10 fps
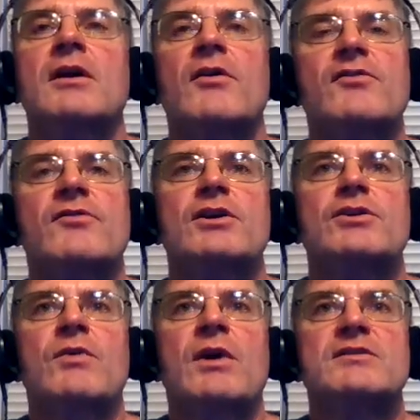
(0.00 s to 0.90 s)
Now, this is an
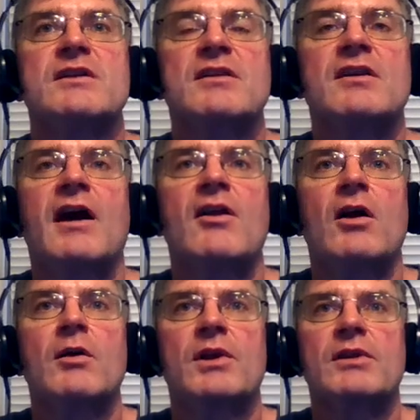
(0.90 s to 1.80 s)
issue raised in the
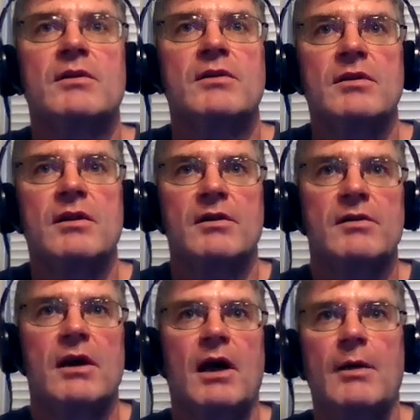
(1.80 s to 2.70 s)
dialogue, but
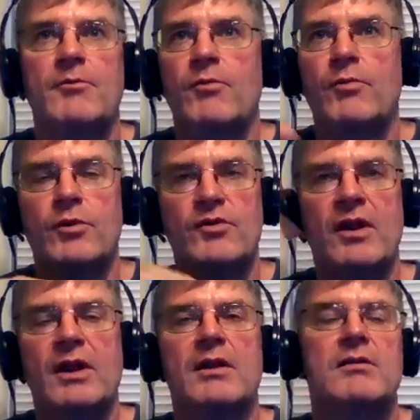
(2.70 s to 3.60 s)
I'm
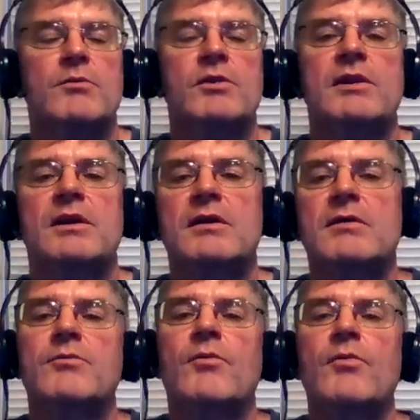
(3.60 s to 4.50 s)
presenting it
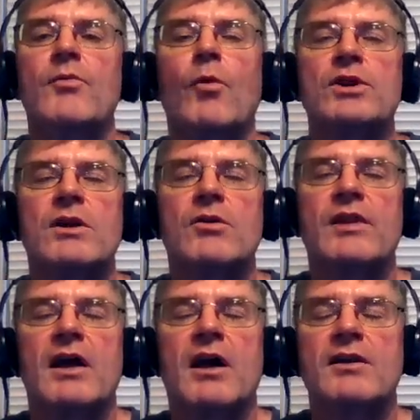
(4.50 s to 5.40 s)
completely more general
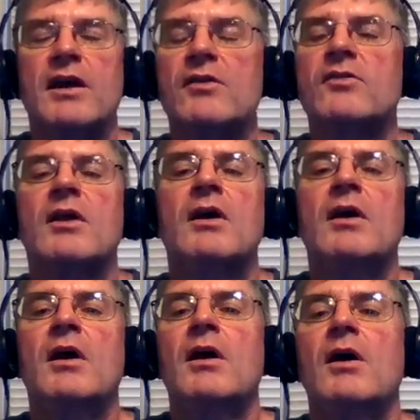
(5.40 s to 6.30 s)
in that context.
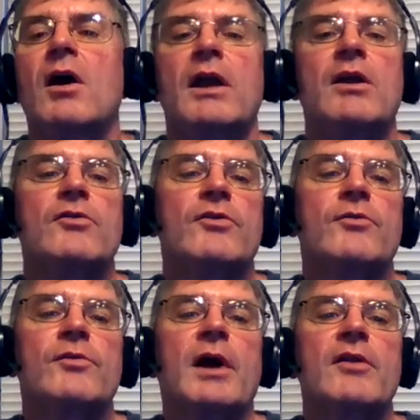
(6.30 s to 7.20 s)
All right, here's
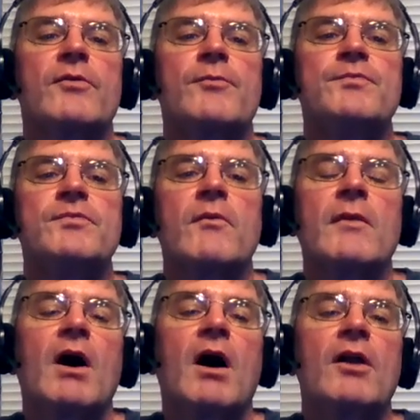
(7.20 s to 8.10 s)
its response.
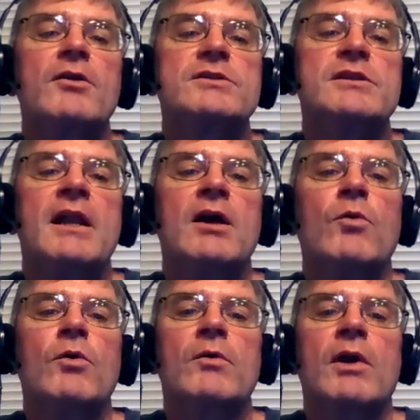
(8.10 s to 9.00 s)
Understanding a
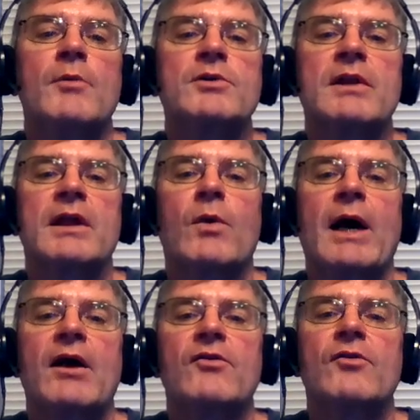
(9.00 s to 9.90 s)
word or an object like a
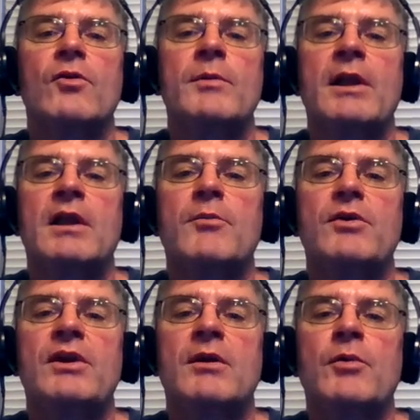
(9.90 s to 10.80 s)
wagon solely by
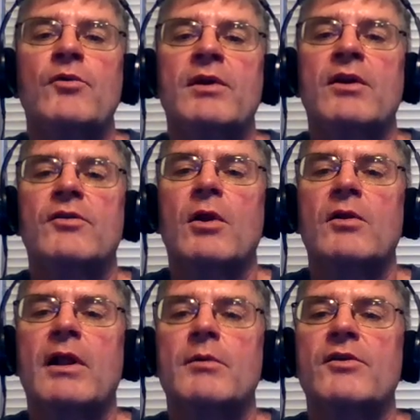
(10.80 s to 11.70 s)
decomposing it into
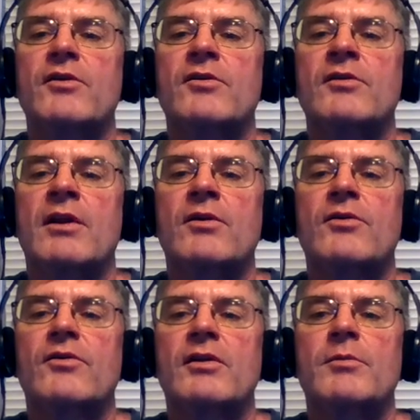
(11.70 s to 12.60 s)
smaller elements such as
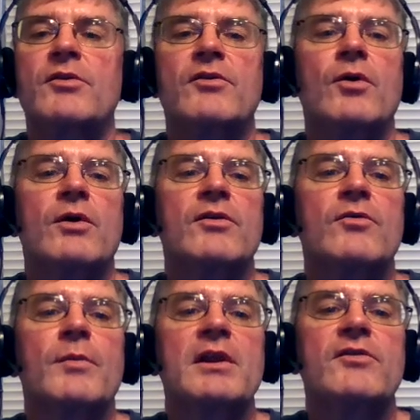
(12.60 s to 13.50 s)
letters, syllables, and
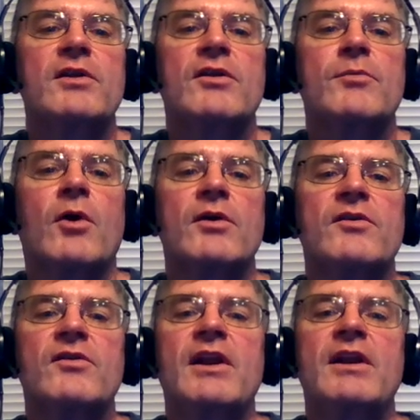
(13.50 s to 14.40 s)
tokens, or by listing its
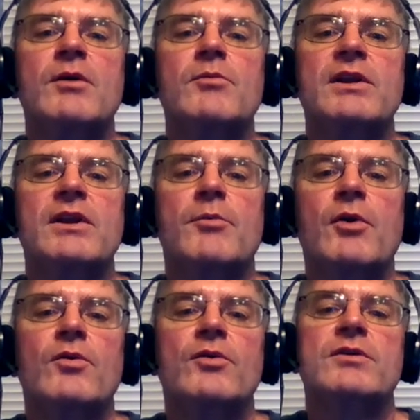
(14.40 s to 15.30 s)
parts, is an incomplete
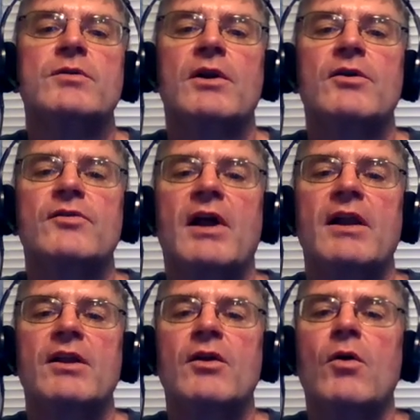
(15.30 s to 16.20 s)
approach to
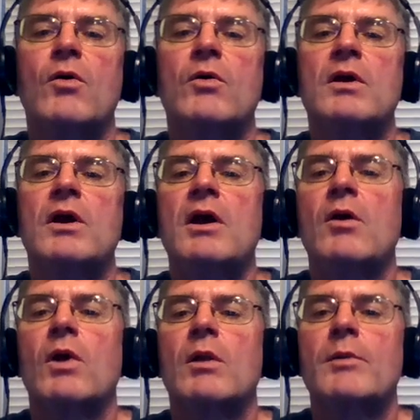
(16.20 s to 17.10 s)
understanding the whole.
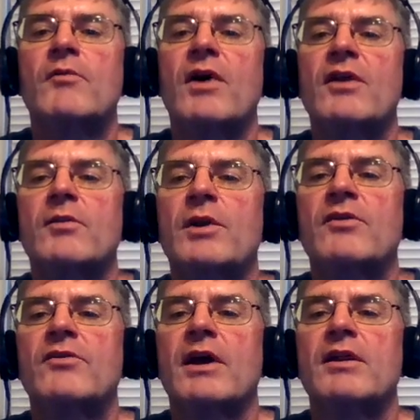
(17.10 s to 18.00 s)
While it may provide some
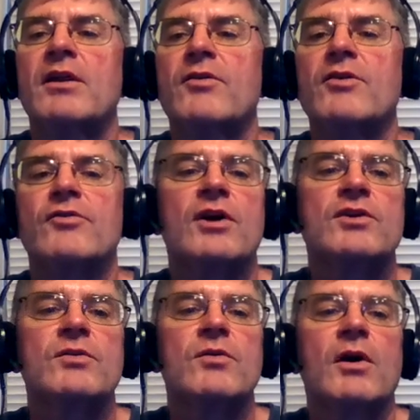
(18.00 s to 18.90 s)
insight into the
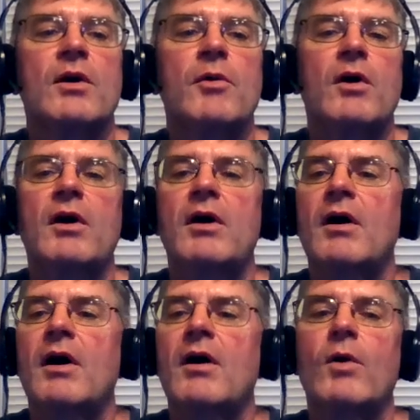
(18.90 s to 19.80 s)
structure
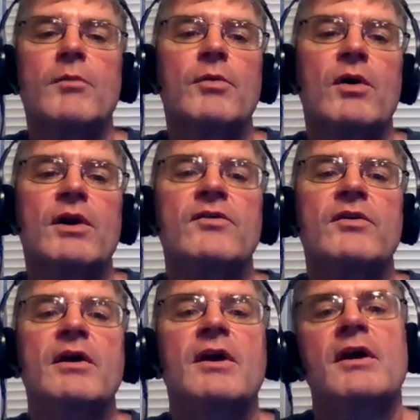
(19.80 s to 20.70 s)
or
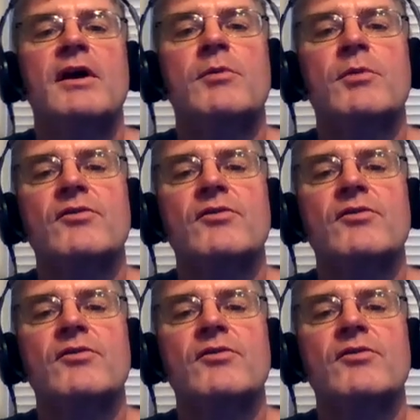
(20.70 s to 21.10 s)
components, it